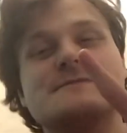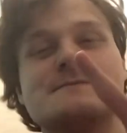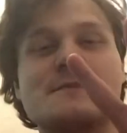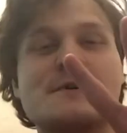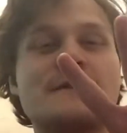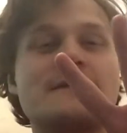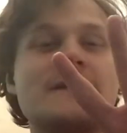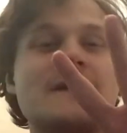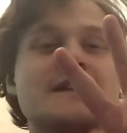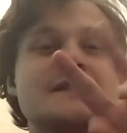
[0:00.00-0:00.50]

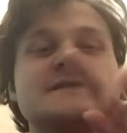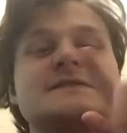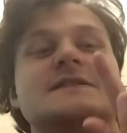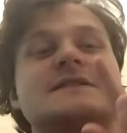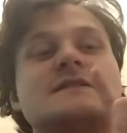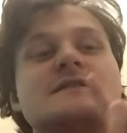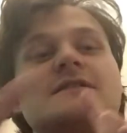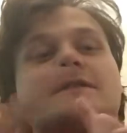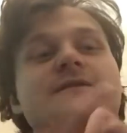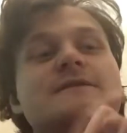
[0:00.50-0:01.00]
birthdays,
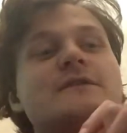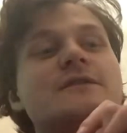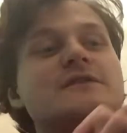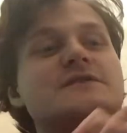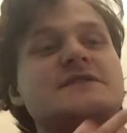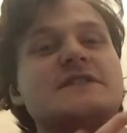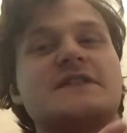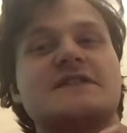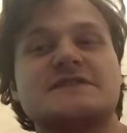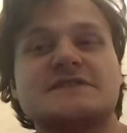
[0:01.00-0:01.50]
the
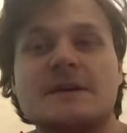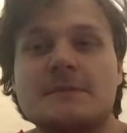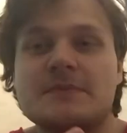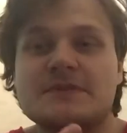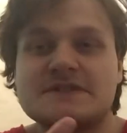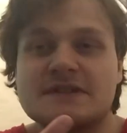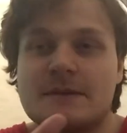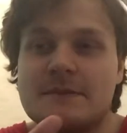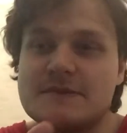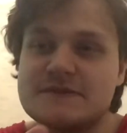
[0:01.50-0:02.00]
14th of
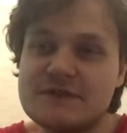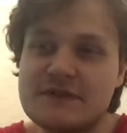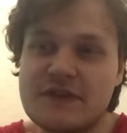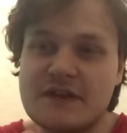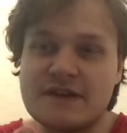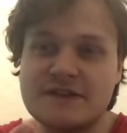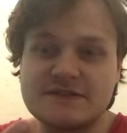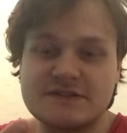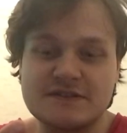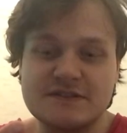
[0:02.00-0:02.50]
September
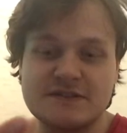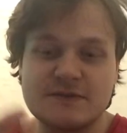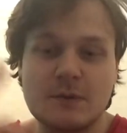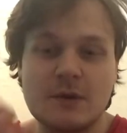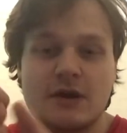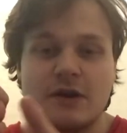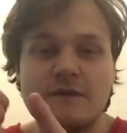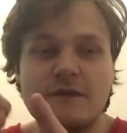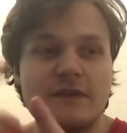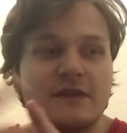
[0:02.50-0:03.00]

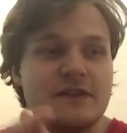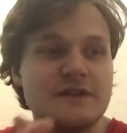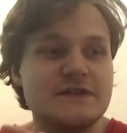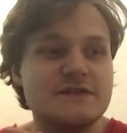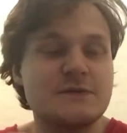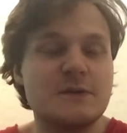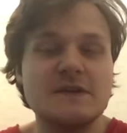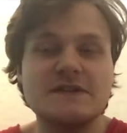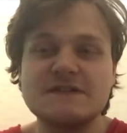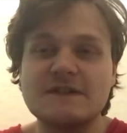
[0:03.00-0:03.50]
2012 and the
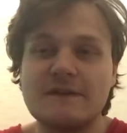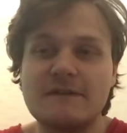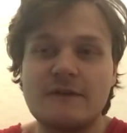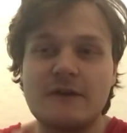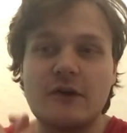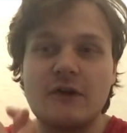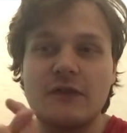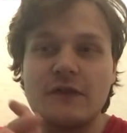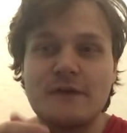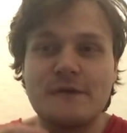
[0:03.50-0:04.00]

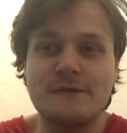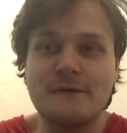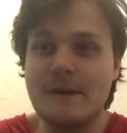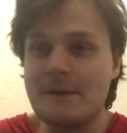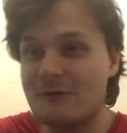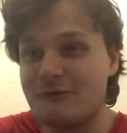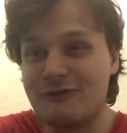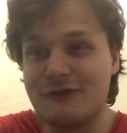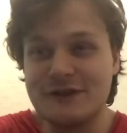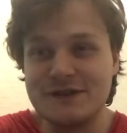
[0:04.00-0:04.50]
24th of
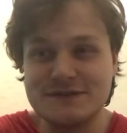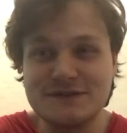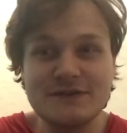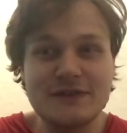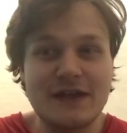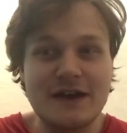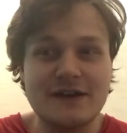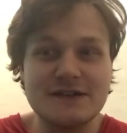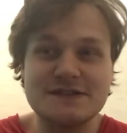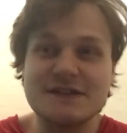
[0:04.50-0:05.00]
February
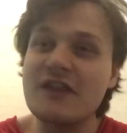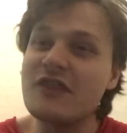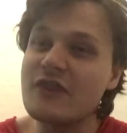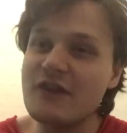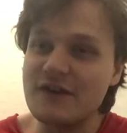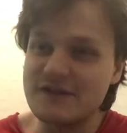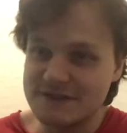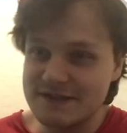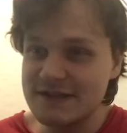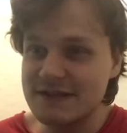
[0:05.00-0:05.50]

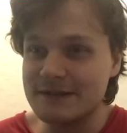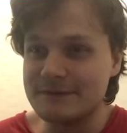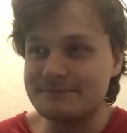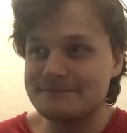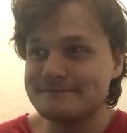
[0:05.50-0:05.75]
2013.